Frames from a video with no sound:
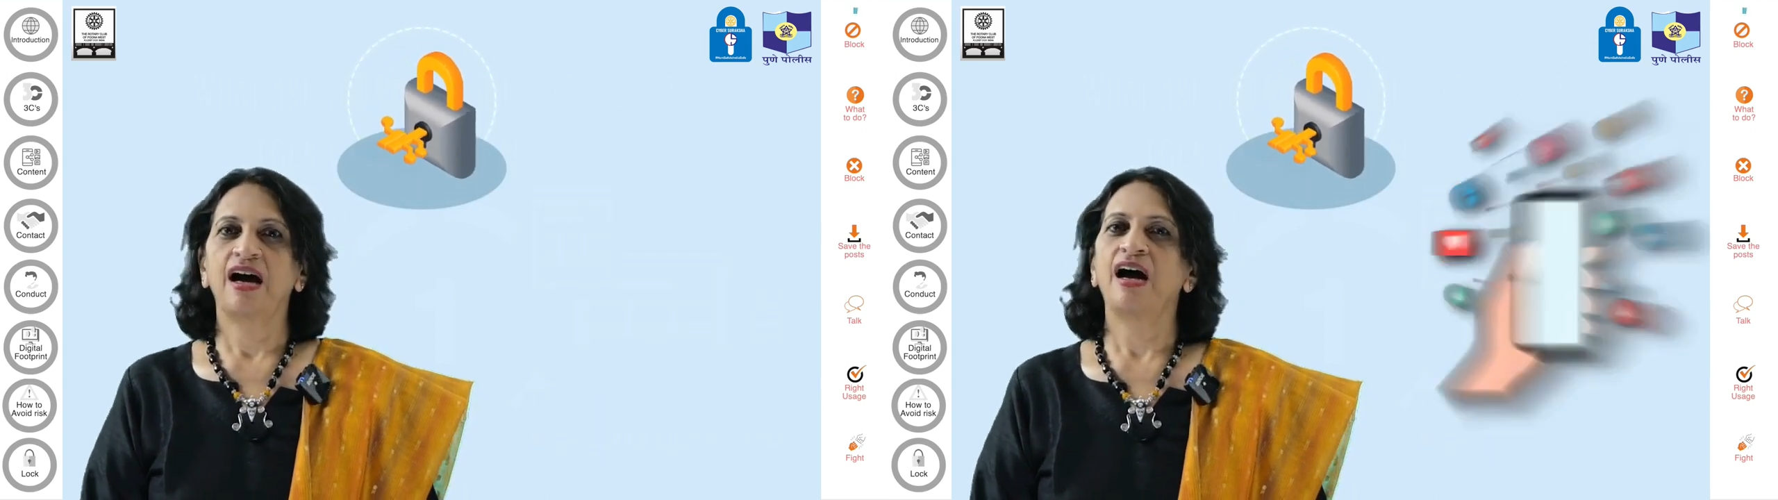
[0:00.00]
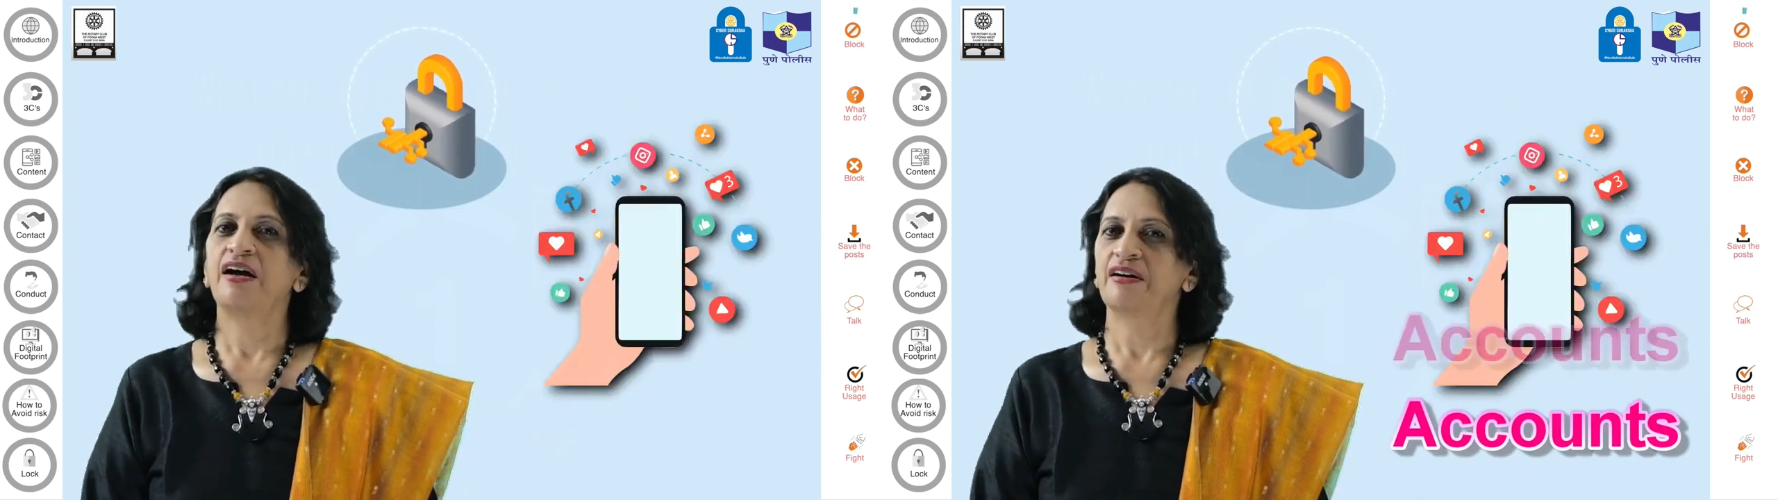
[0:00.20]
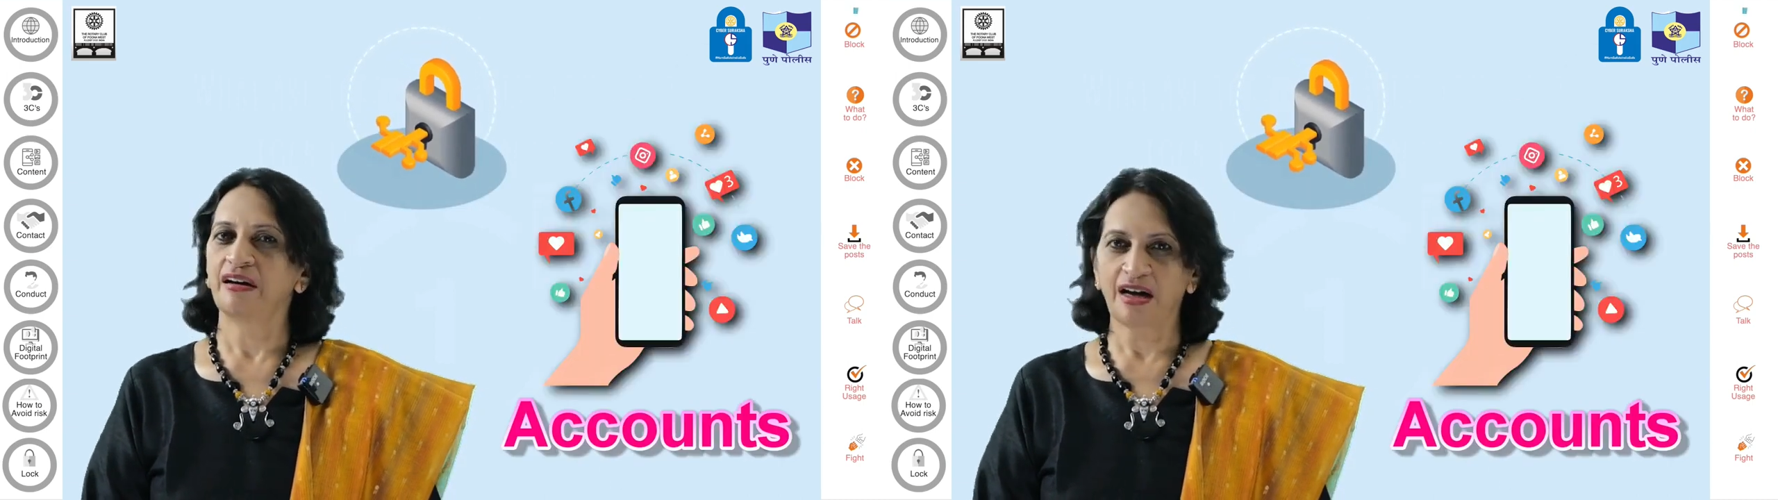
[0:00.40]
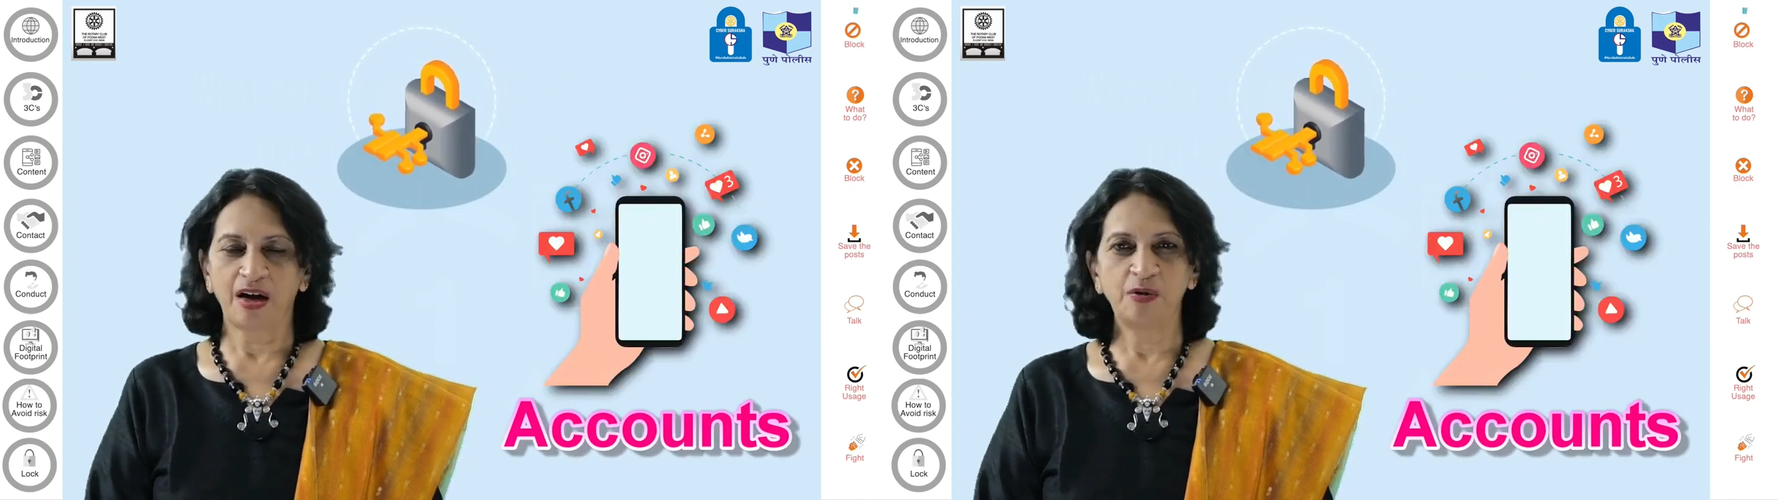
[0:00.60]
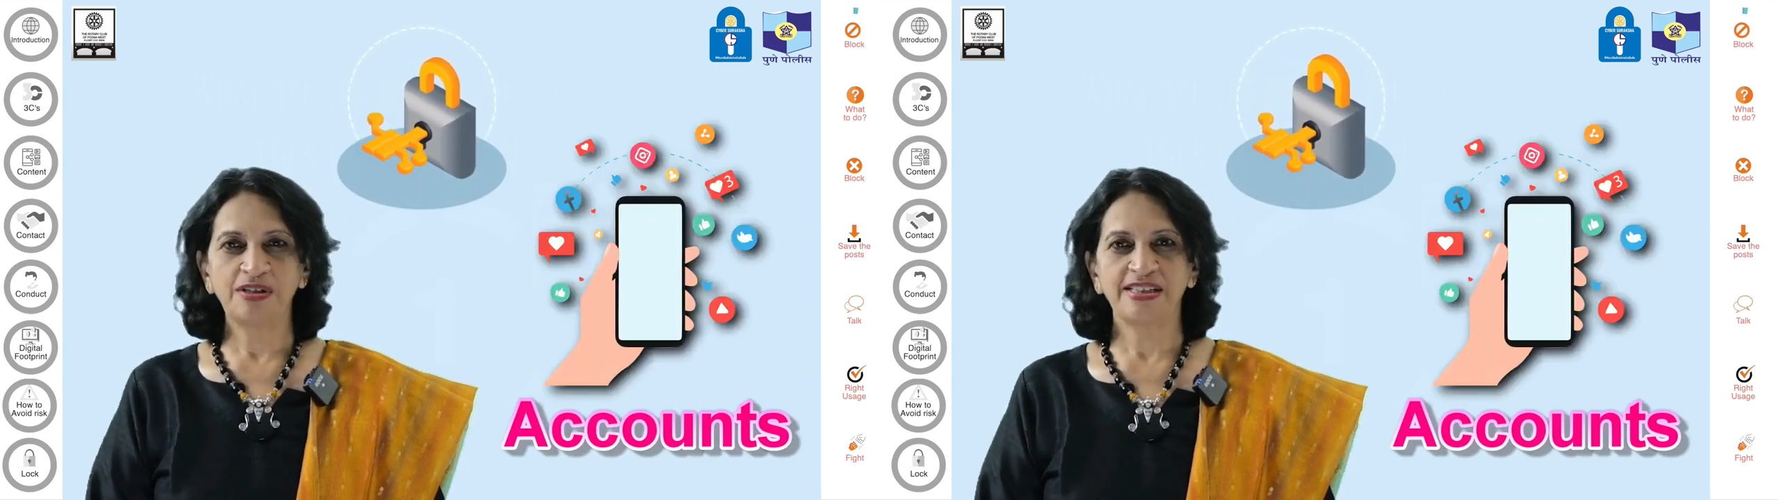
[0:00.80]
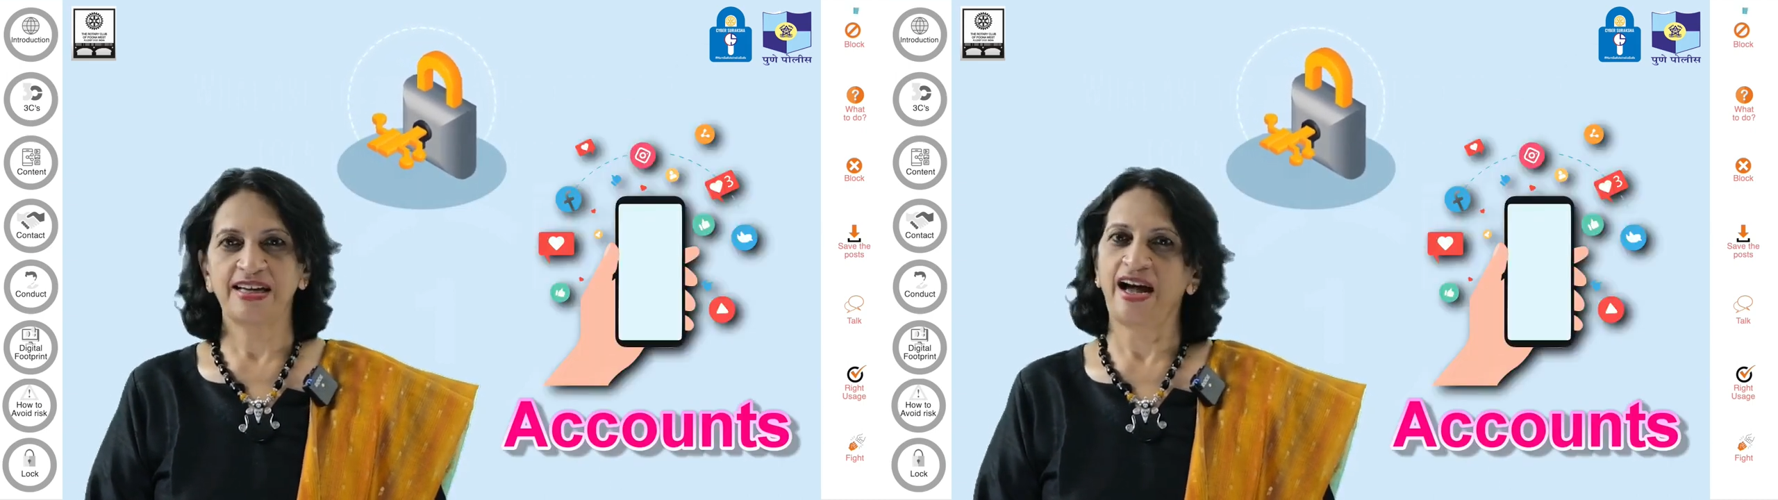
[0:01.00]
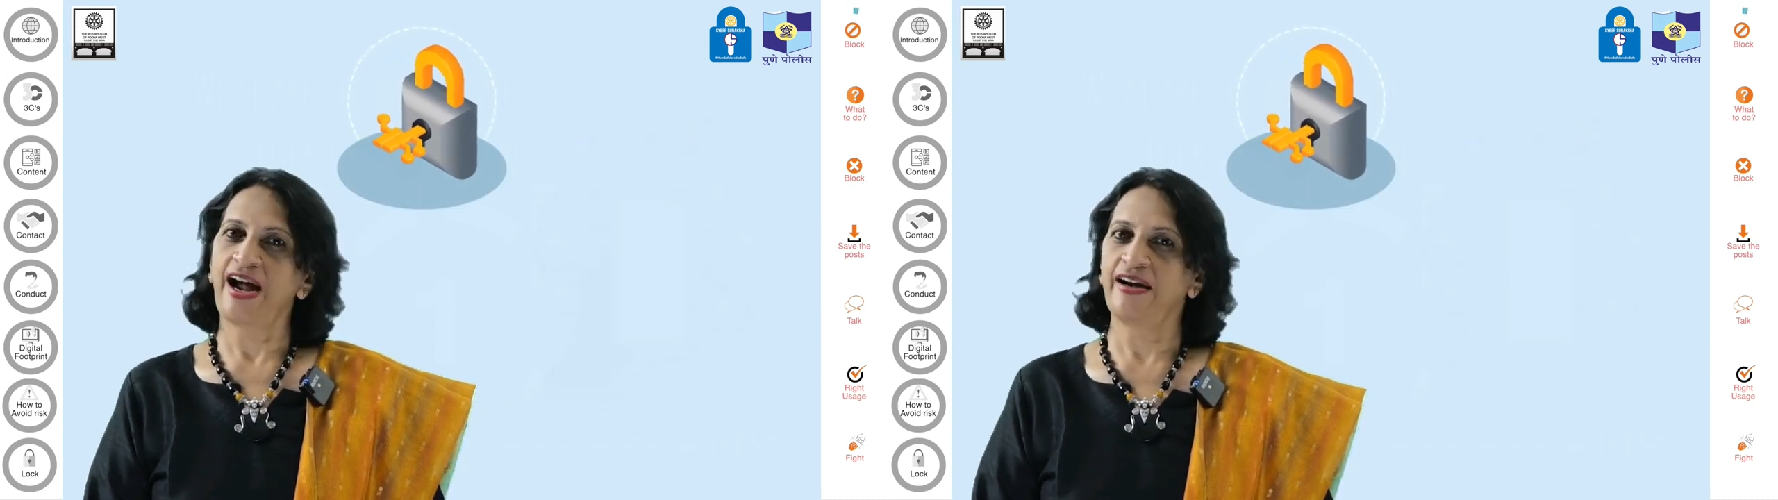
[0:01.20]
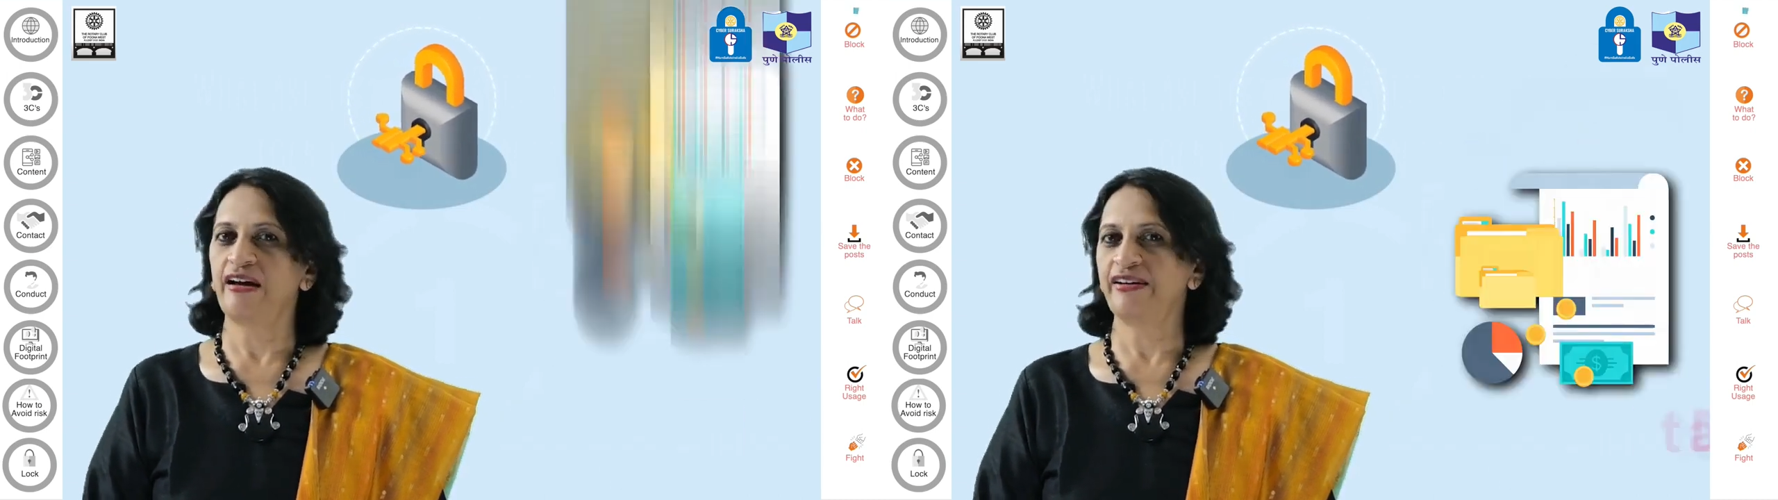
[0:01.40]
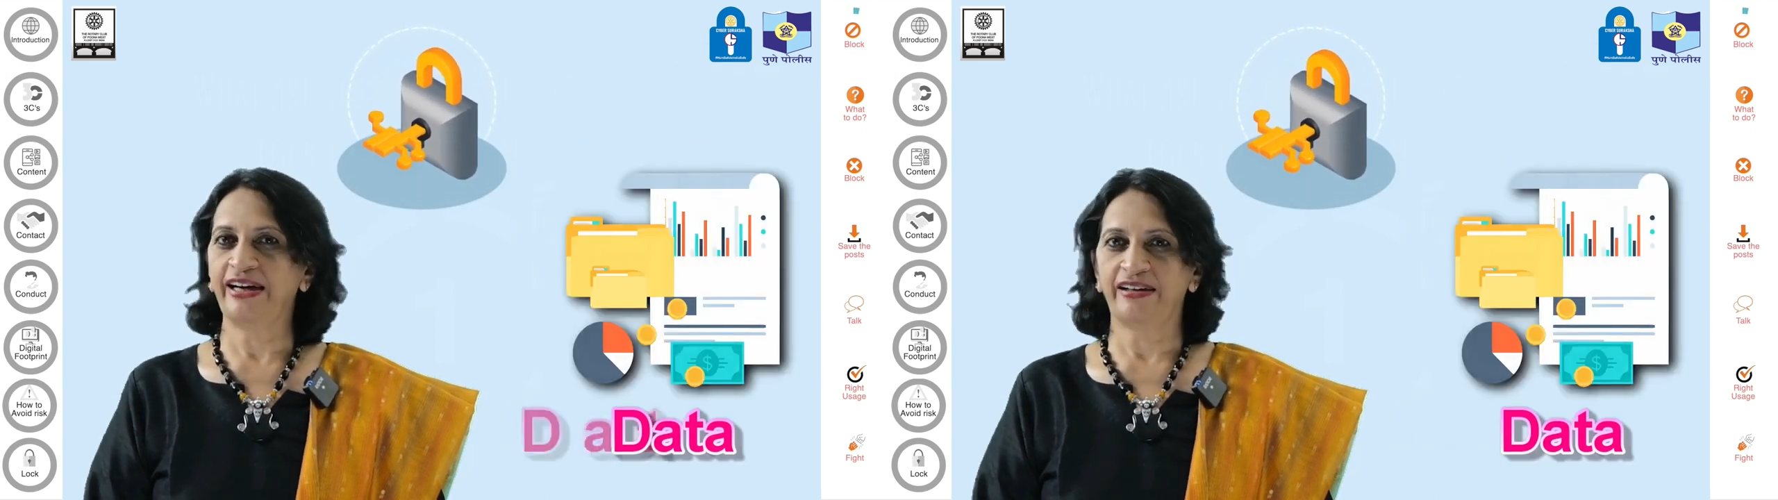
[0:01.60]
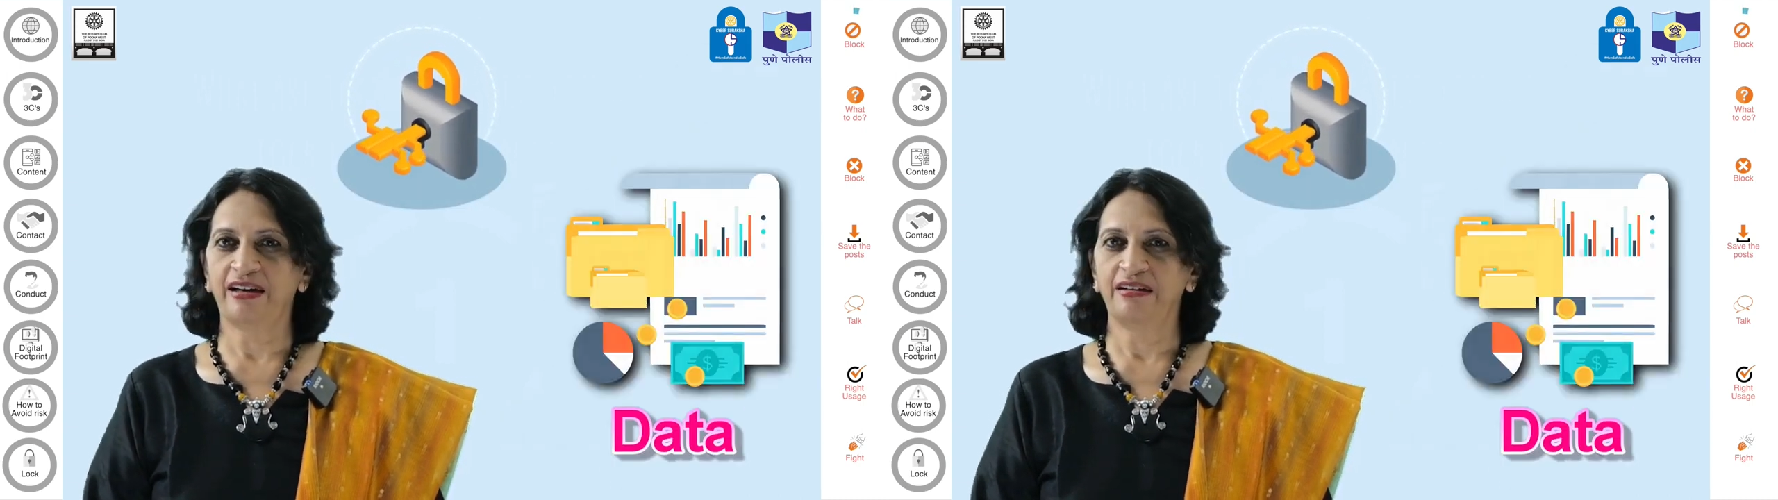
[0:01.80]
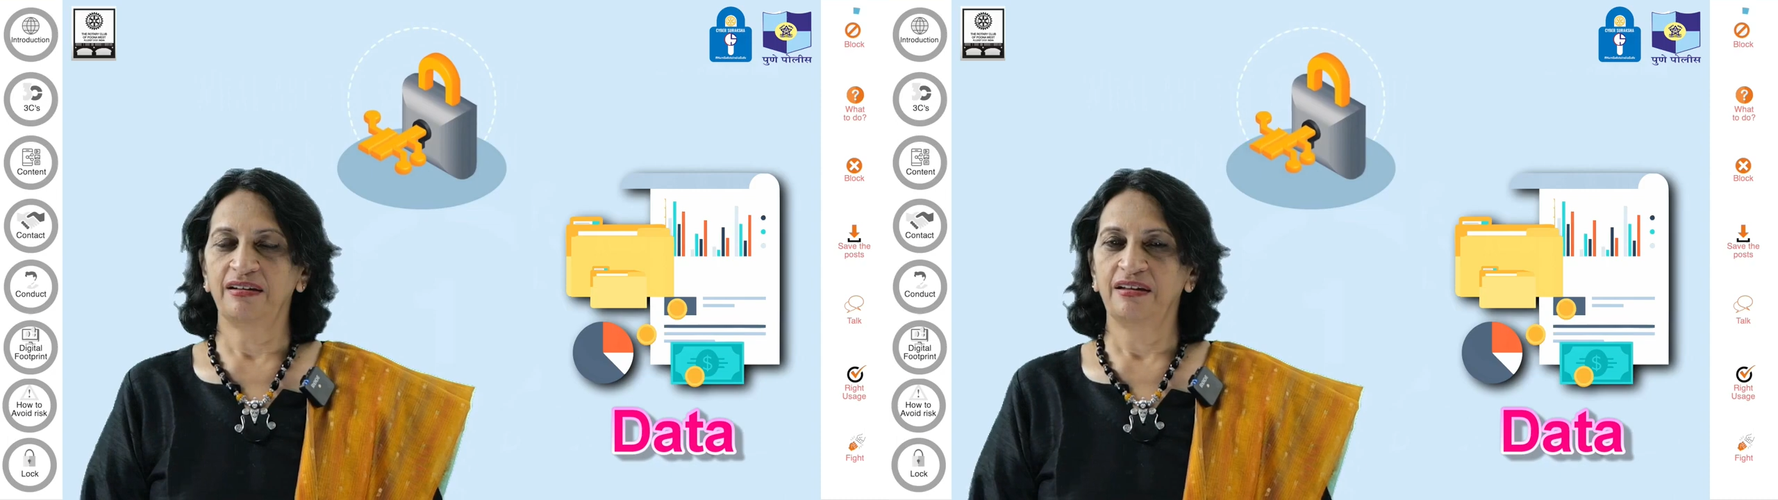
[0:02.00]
our accounts and our data.